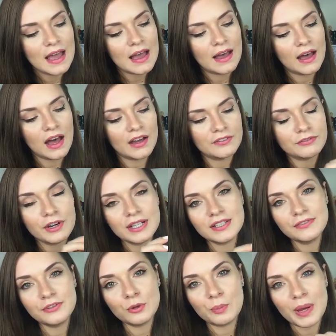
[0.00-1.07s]
I've read
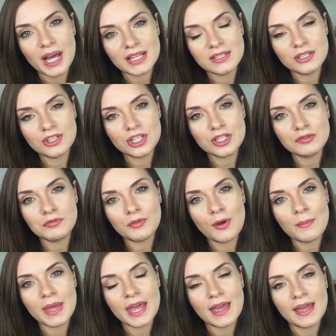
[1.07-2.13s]
a few passages
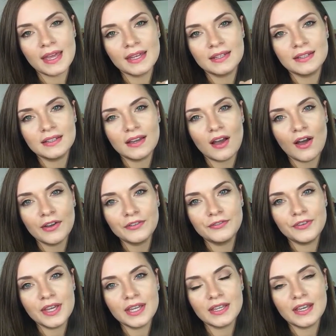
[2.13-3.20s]
from it, and I
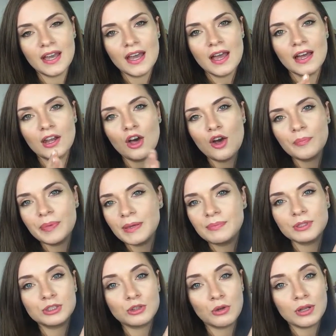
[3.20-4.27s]
think a lot of
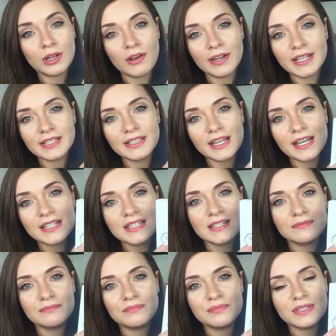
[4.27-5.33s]
people don't like this
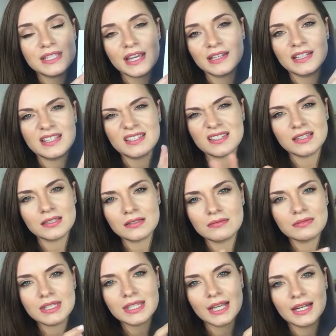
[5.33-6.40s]
and said it's a
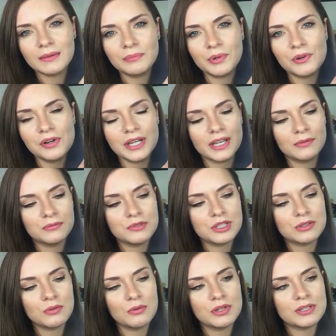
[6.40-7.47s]
silly book and
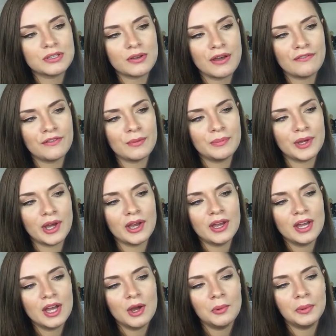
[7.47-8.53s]
whatsoever, but
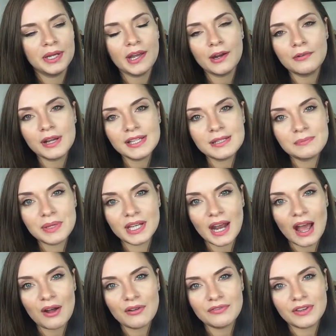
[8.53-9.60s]
when I read a bit
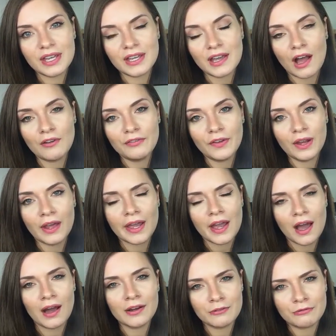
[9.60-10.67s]
out of it, I feel like
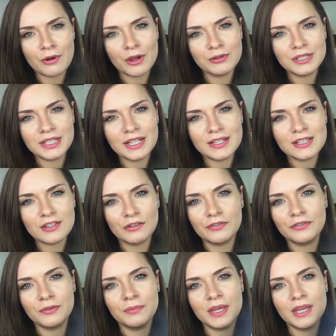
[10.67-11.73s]
I wrote it. So
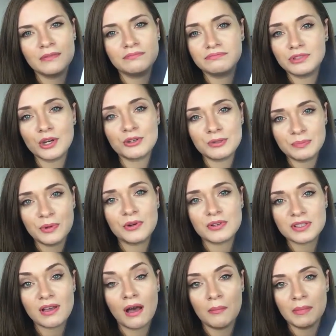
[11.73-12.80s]
for me, those
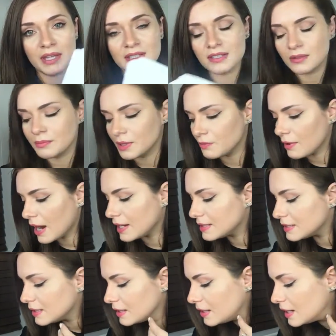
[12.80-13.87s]
books are meant to be read.